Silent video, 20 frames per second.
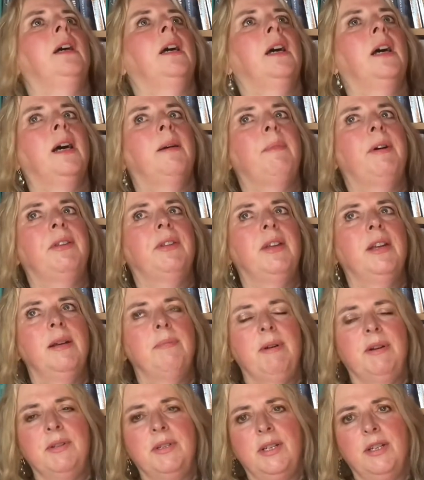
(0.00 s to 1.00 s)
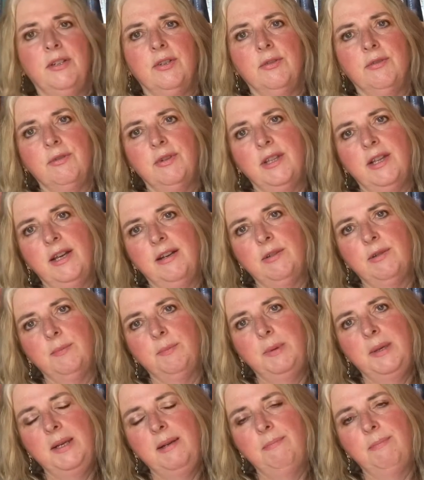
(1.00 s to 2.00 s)
I think about 600,000
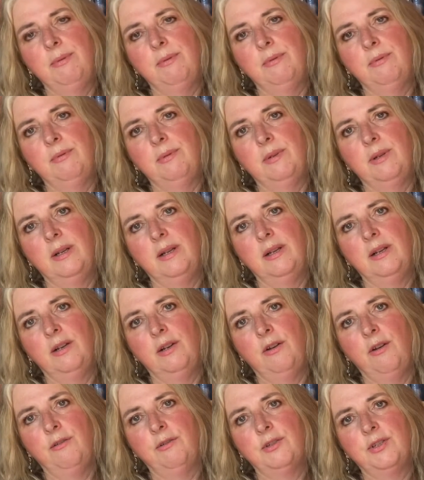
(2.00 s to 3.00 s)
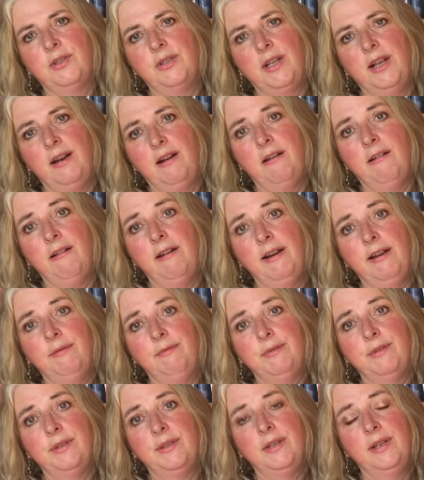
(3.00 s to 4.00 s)
people lost their
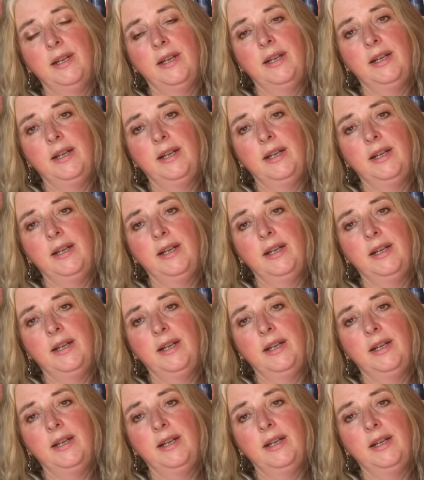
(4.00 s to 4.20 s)
lives